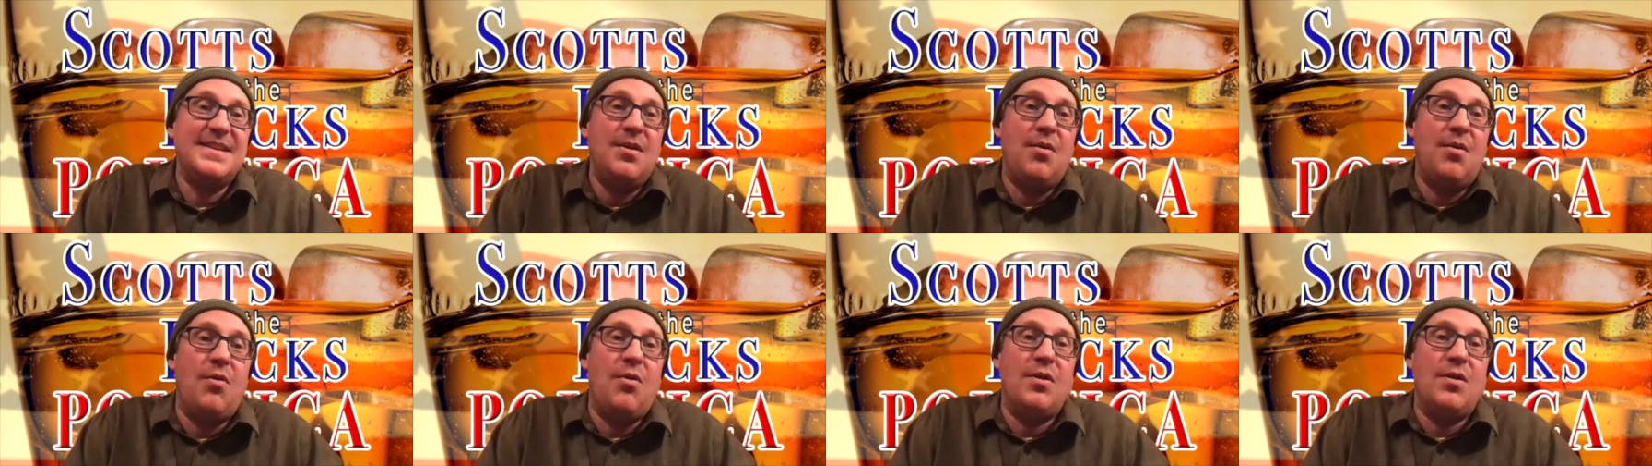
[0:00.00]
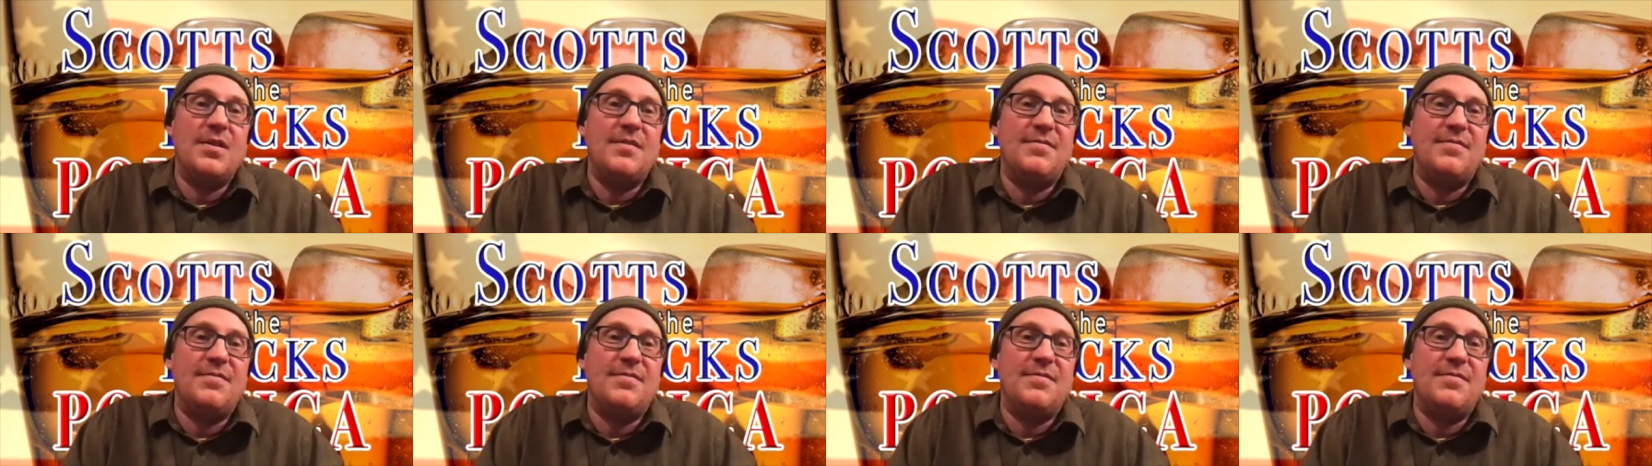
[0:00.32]
all
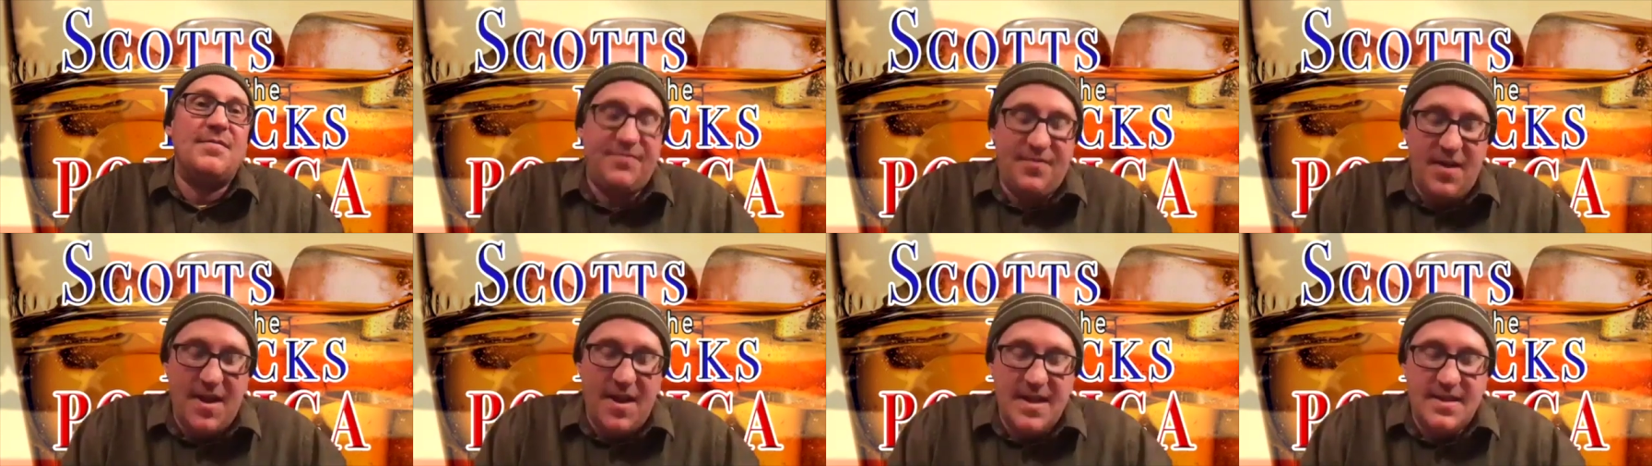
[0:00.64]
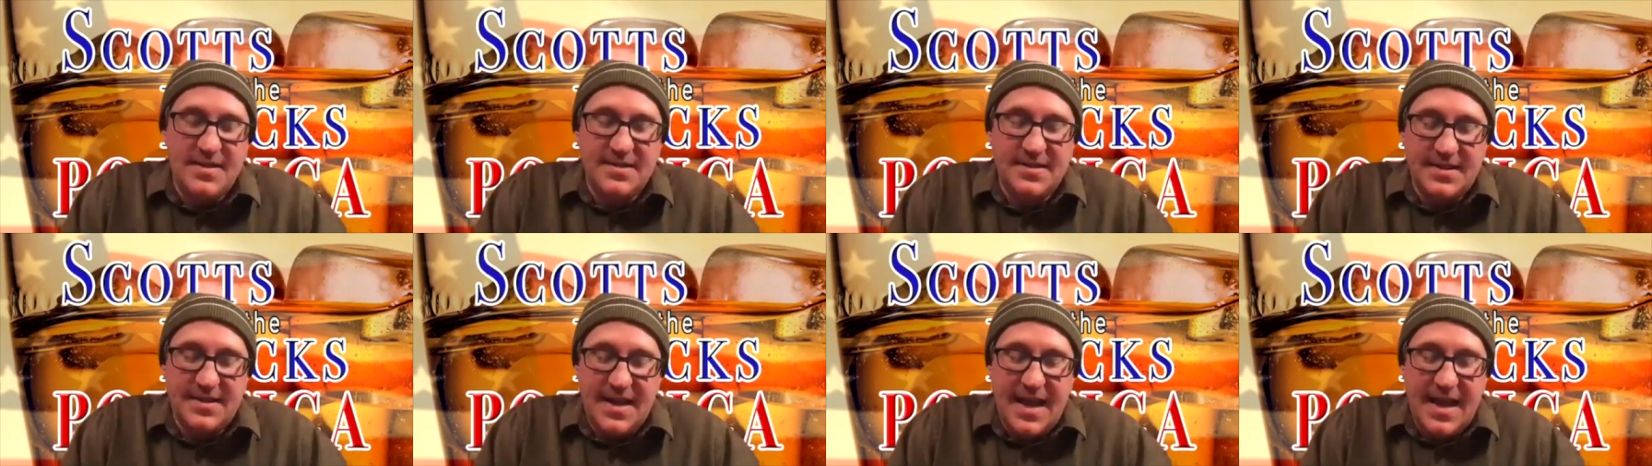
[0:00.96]
of our
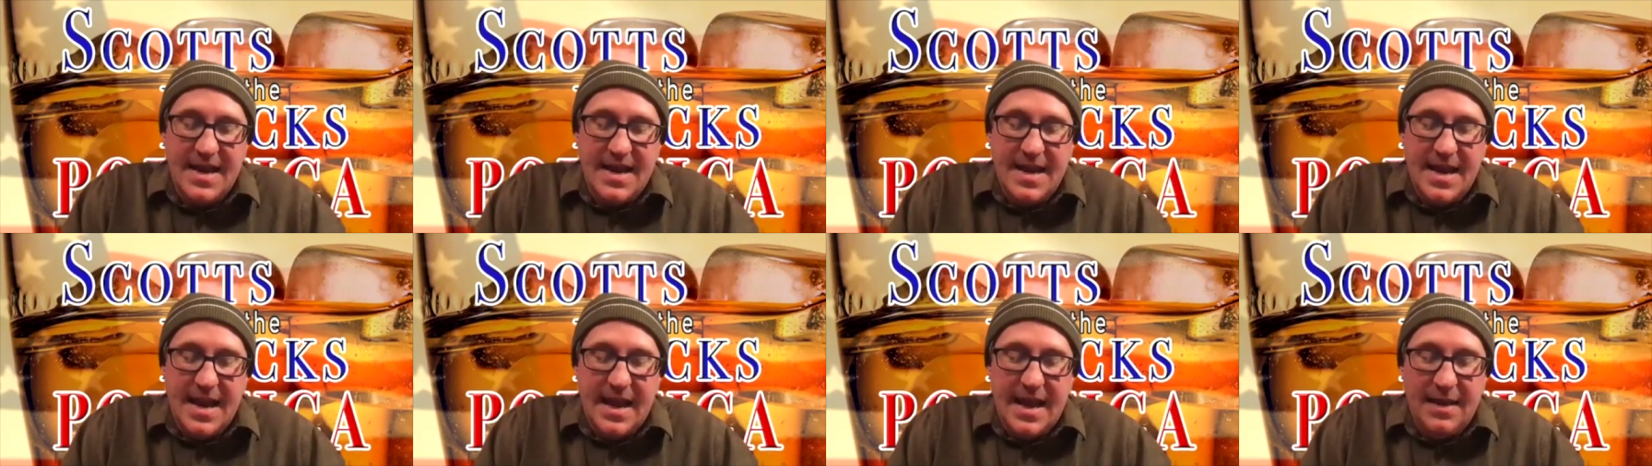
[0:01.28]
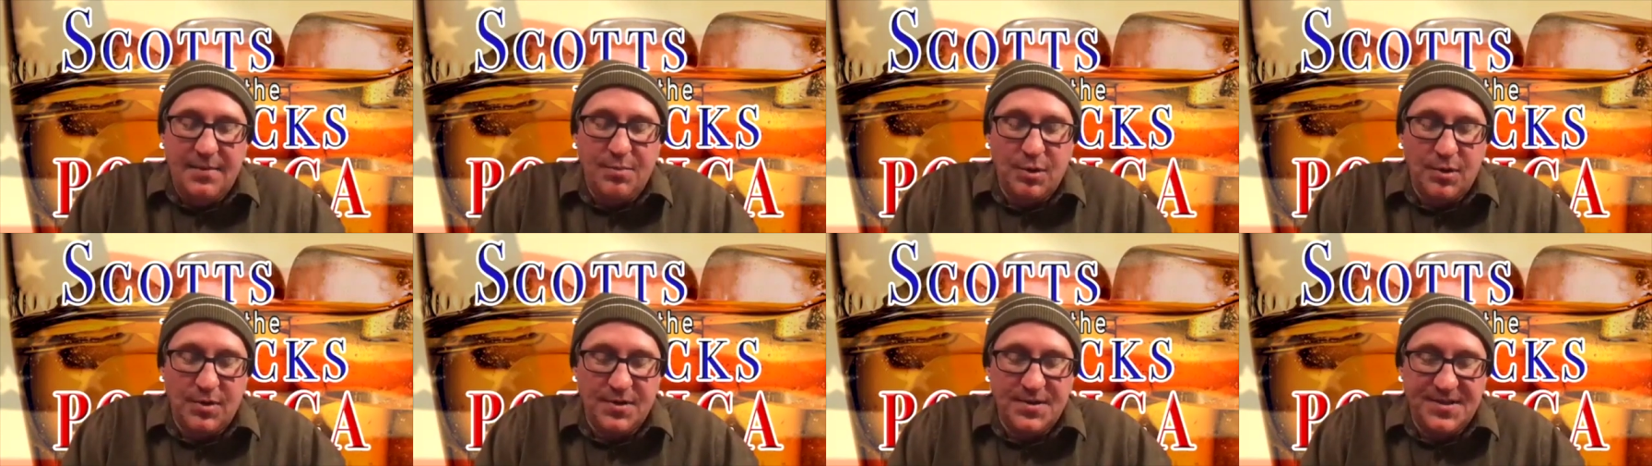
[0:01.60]
friends and
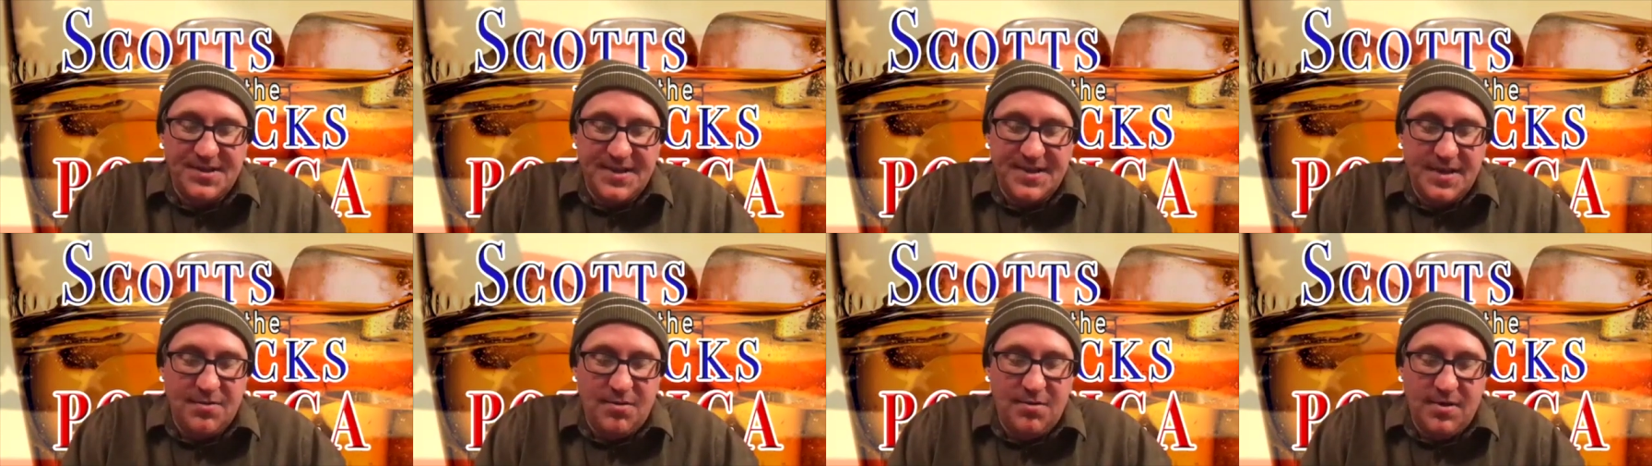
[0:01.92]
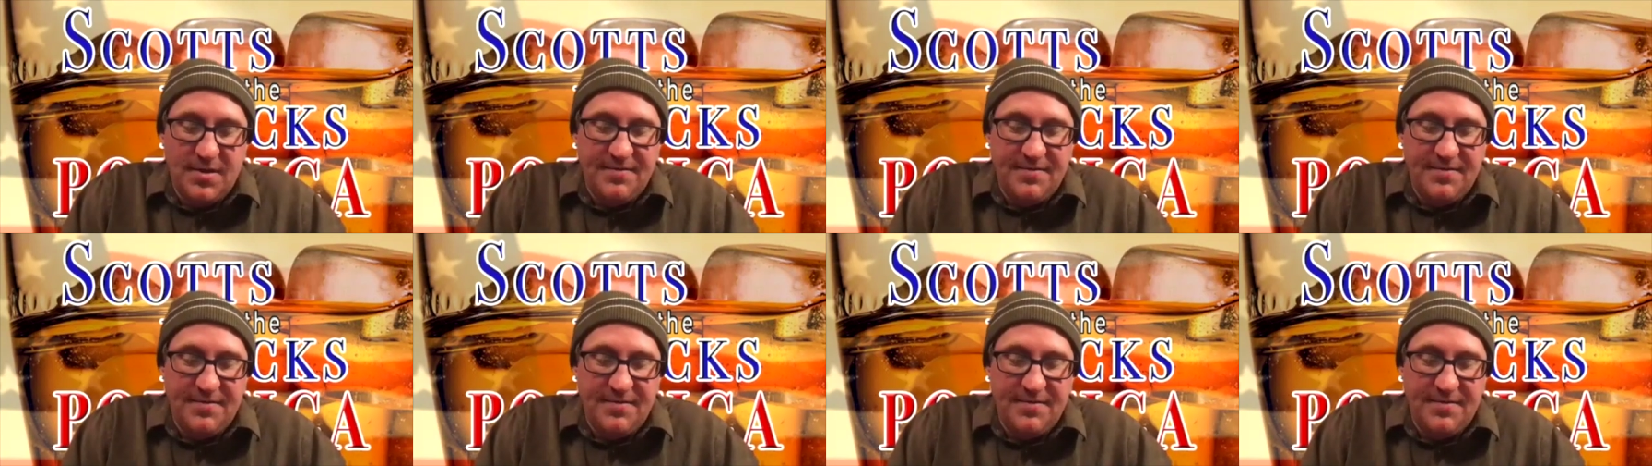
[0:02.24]
neighbors in all